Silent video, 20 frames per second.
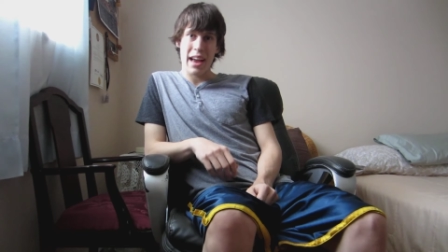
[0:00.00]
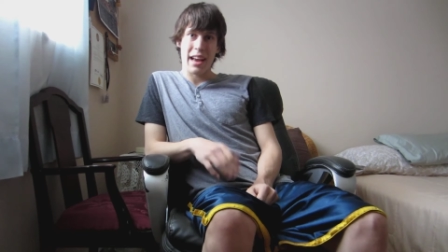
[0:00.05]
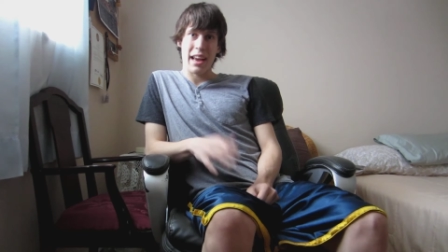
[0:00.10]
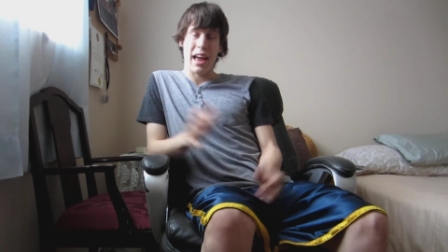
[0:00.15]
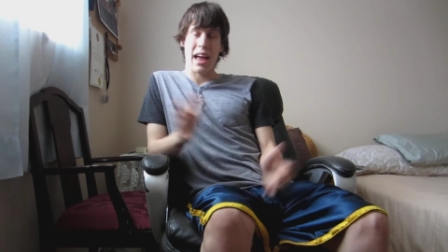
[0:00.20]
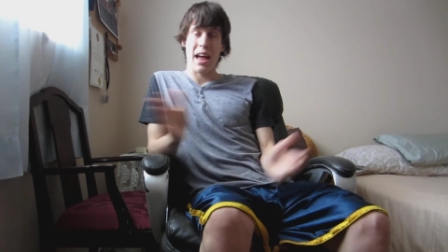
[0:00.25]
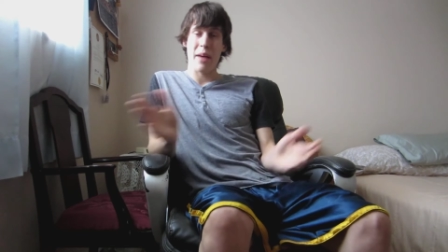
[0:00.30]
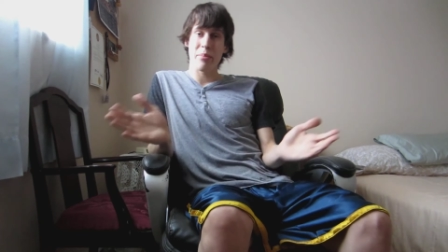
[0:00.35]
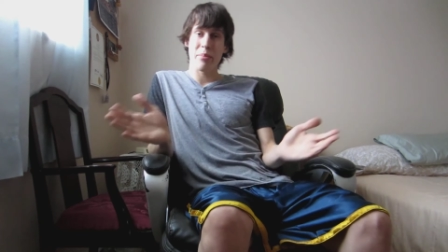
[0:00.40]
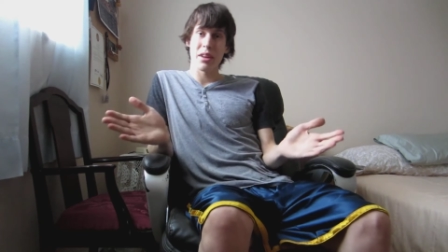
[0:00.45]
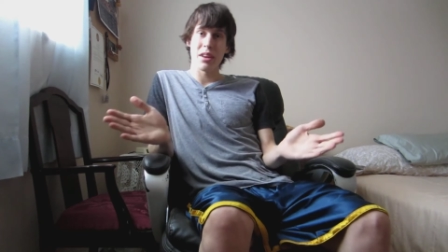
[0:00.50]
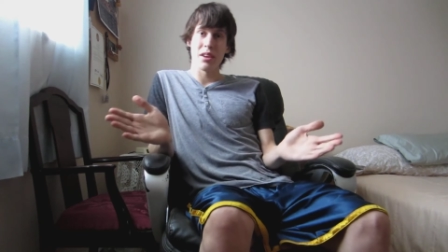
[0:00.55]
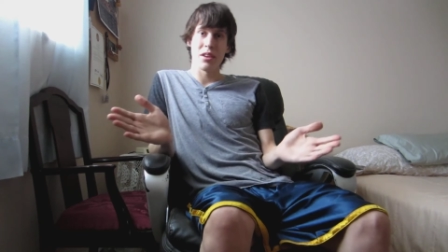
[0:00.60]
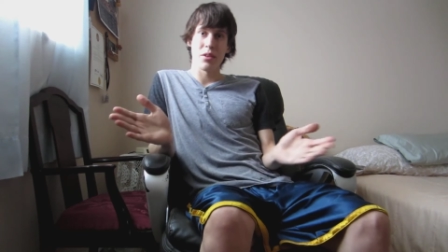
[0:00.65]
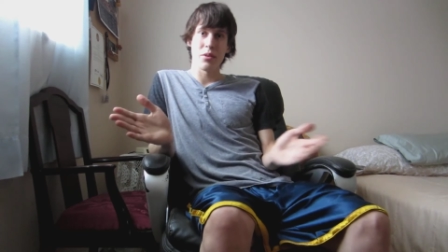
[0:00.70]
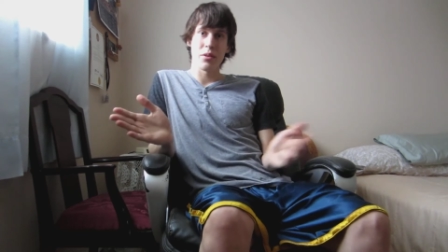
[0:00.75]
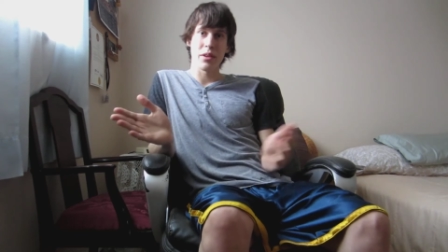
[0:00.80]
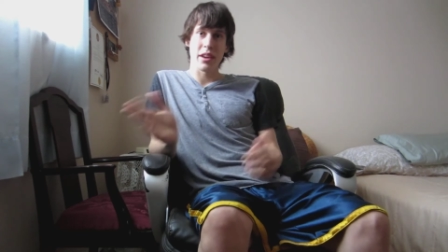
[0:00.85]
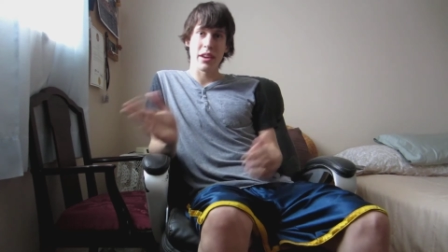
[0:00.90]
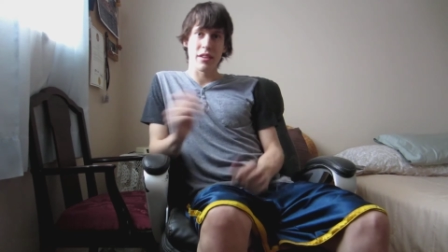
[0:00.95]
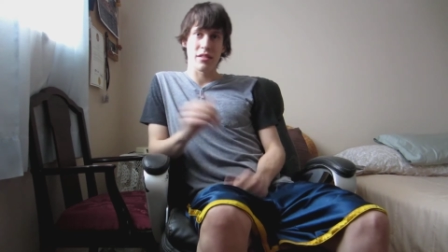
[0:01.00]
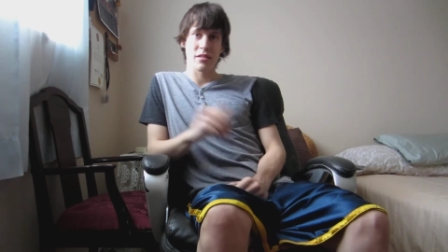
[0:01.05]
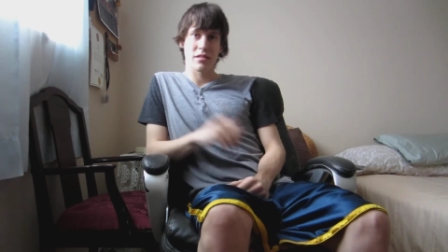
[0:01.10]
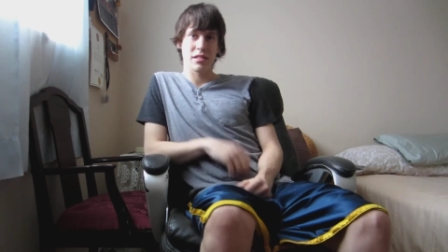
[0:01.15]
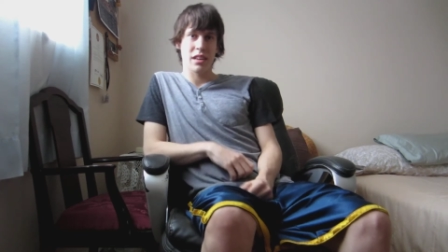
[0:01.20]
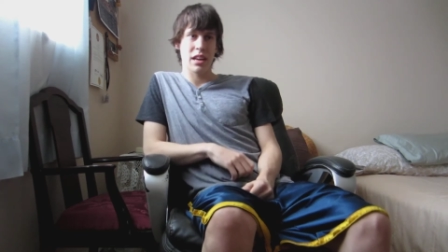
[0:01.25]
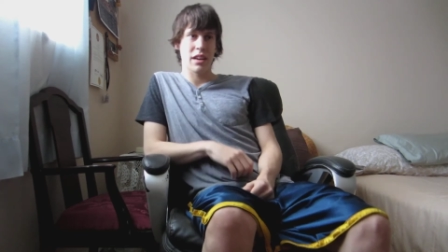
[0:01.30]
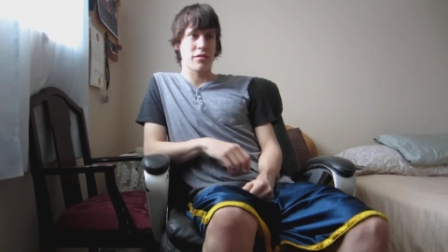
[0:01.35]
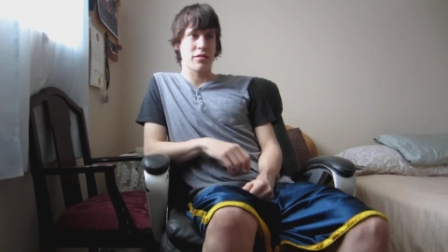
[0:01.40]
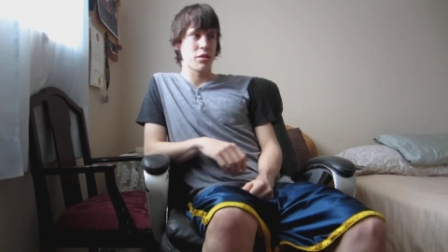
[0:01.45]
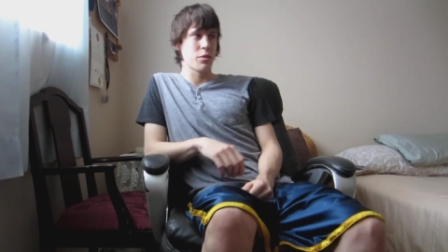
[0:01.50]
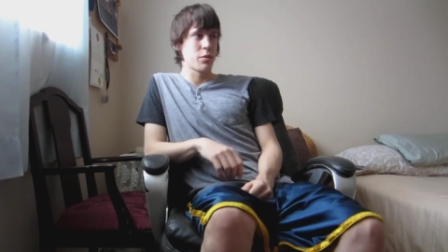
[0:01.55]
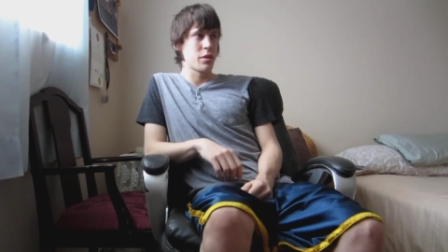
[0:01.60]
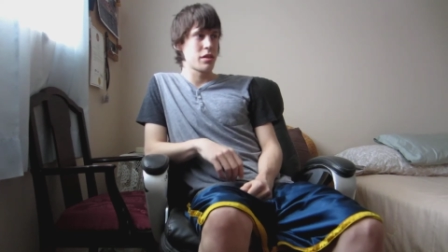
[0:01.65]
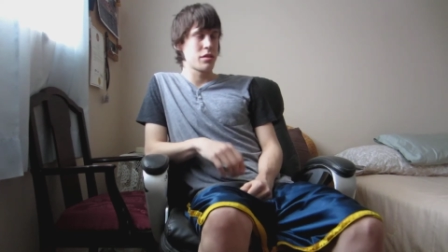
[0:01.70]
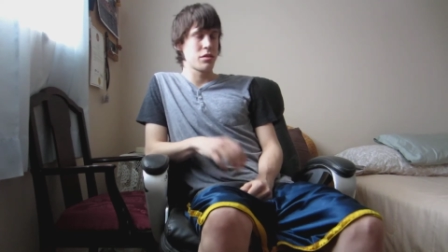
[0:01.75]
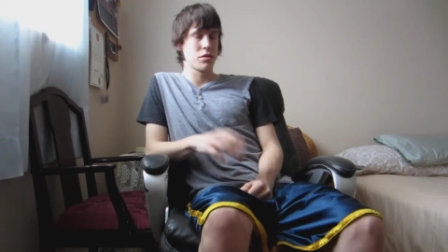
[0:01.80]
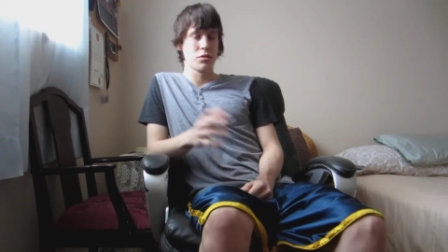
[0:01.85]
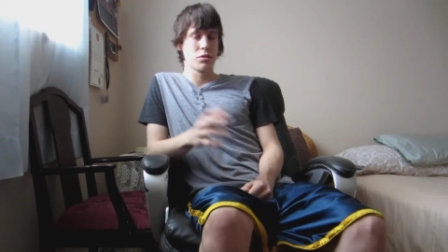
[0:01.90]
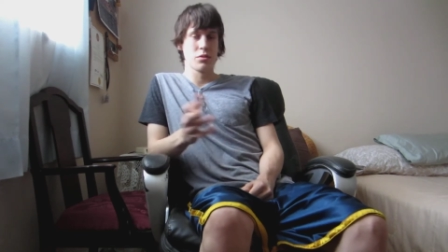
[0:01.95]
Happy New Year's to
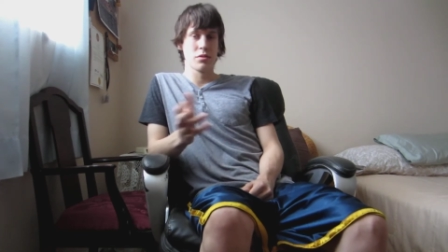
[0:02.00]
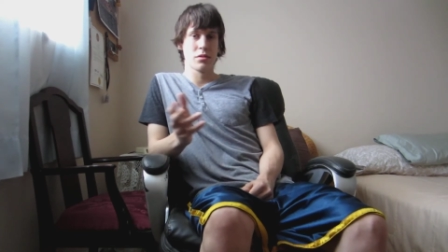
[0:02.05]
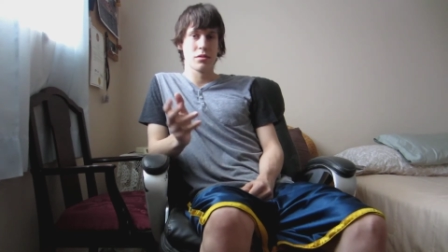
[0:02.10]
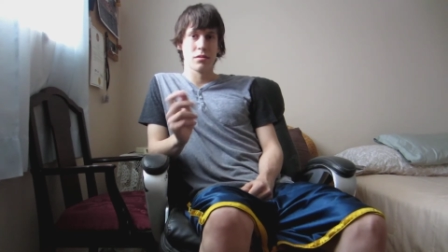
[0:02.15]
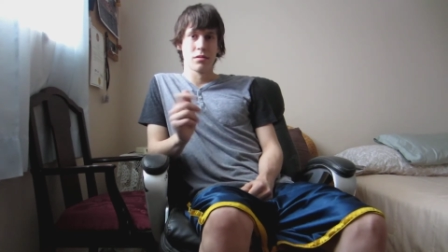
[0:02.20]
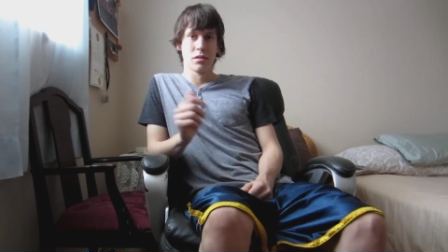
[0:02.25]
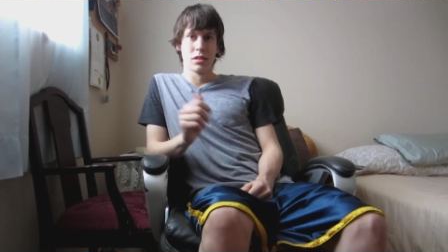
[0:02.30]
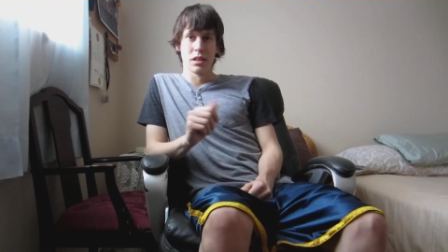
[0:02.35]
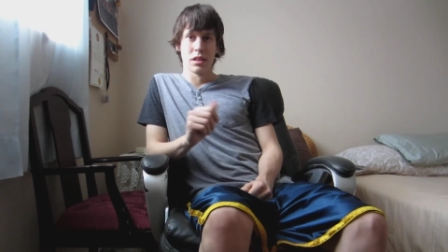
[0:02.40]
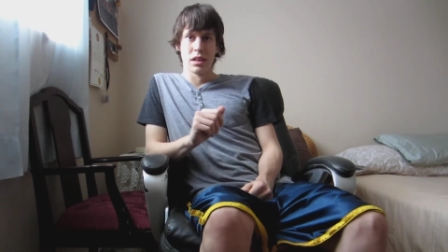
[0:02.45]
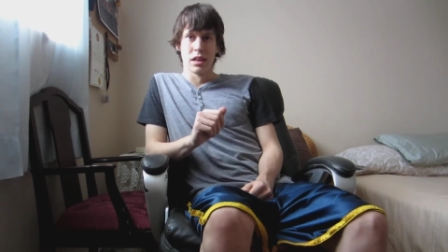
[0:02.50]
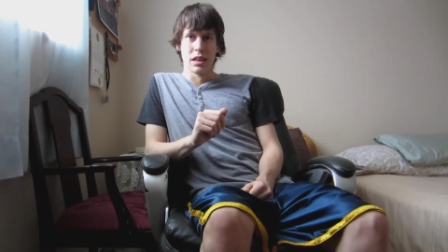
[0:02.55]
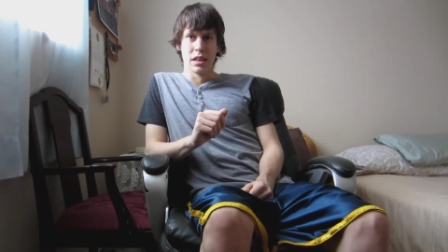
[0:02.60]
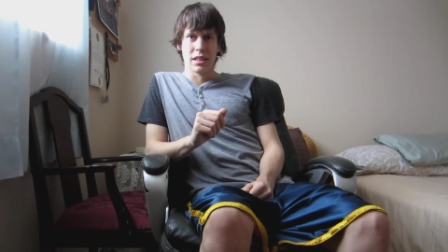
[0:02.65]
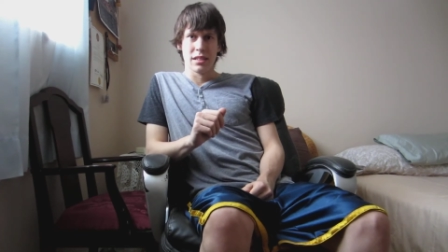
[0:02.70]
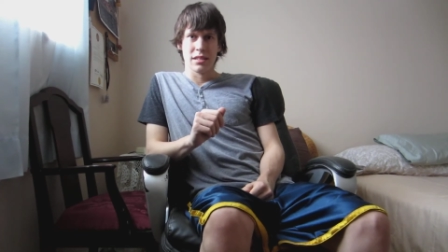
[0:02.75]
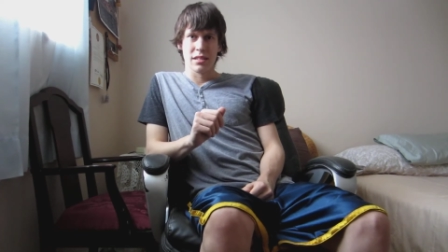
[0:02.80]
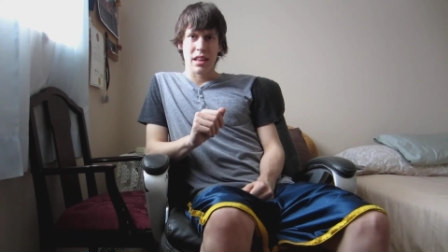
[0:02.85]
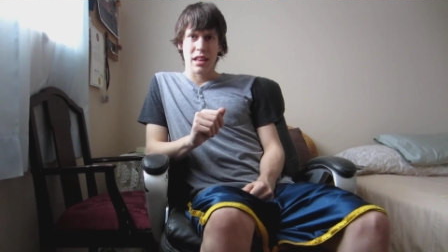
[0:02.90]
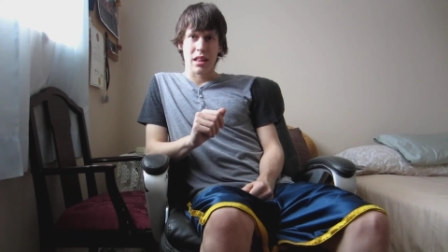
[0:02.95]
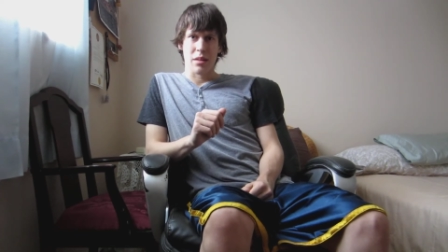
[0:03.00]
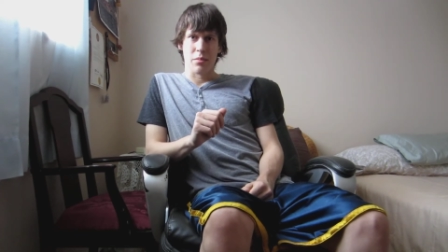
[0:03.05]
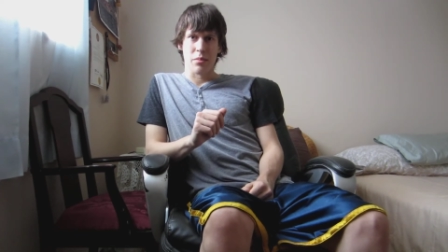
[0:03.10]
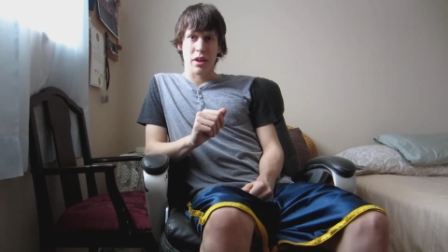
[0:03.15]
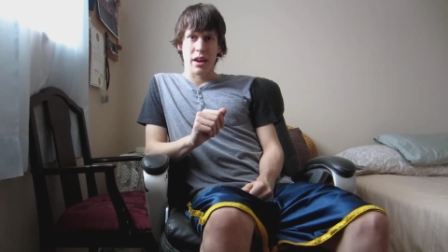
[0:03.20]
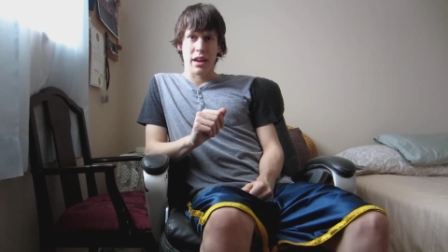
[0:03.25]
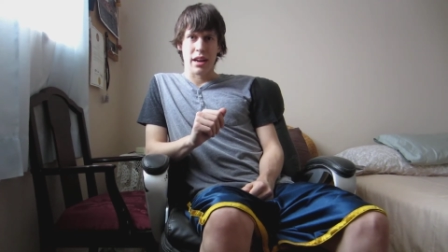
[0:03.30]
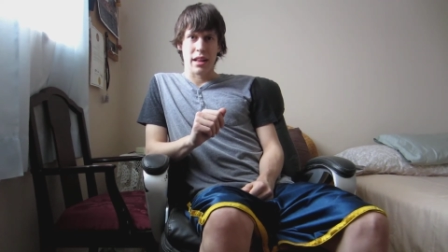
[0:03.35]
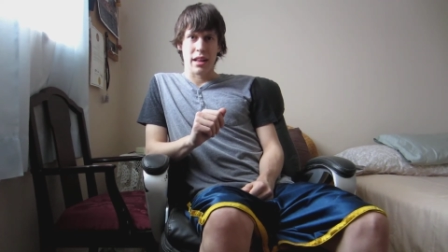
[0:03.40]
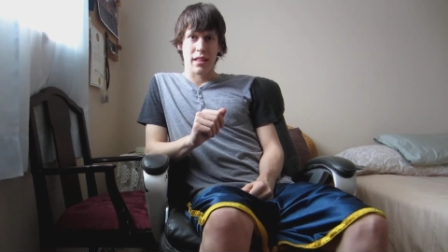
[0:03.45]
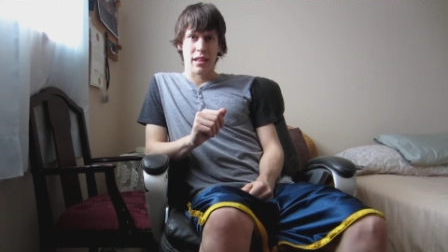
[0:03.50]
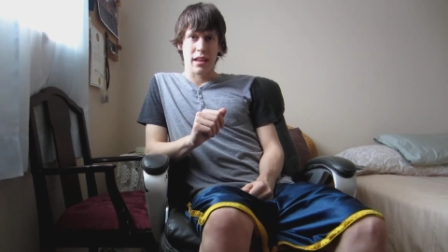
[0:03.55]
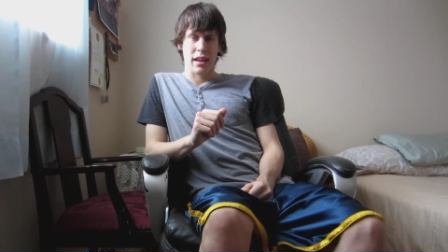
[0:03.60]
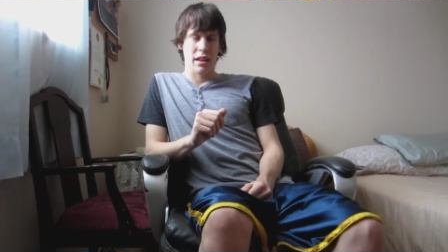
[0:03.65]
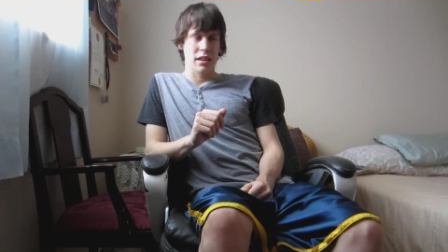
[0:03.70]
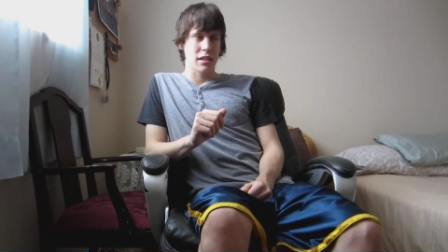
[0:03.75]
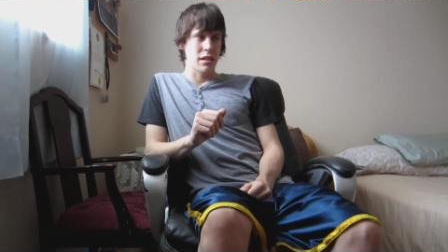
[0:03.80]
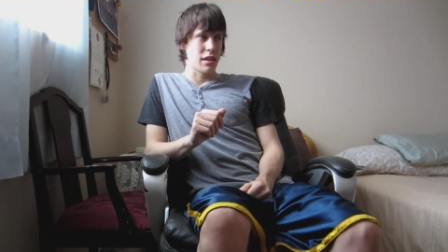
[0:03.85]
everyone who's celebrating that.